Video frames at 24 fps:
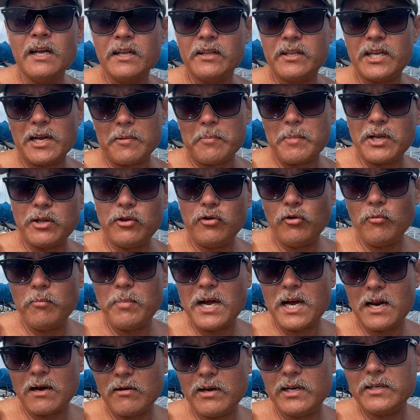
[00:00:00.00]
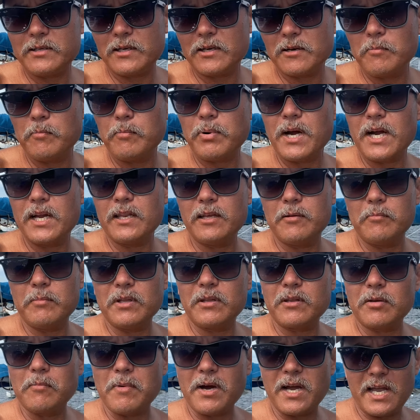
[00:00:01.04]
Take my two batteries and combine them
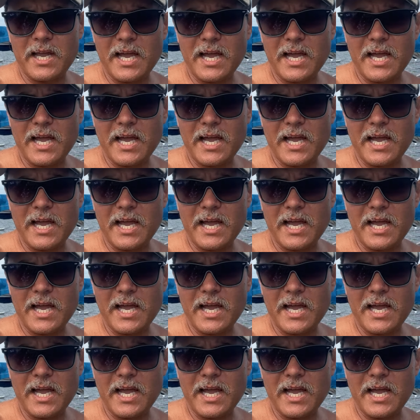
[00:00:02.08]
into my